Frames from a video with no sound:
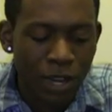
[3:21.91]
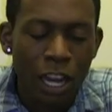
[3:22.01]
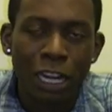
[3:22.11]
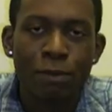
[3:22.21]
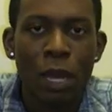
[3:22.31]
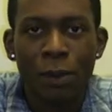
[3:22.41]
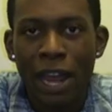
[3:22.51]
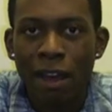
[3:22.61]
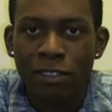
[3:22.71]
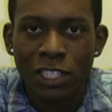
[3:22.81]
You're not going to be able
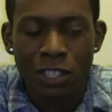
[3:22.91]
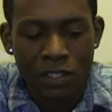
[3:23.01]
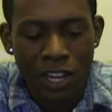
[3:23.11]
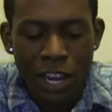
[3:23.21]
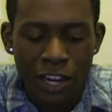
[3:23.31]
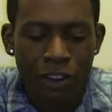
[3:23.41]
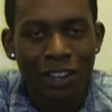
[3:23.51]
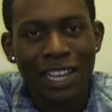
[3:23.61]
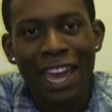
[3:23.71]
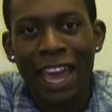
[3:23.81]
to have children. You're
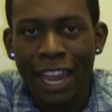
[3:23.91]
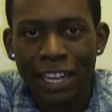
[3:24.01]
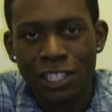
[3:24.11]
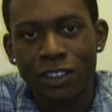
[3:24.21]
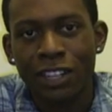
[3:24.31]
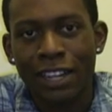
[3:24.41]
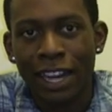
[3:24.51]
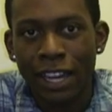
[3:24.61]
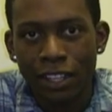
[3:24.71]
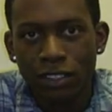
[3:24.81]
going to get AIDS and you're going
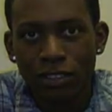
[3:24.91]
to die.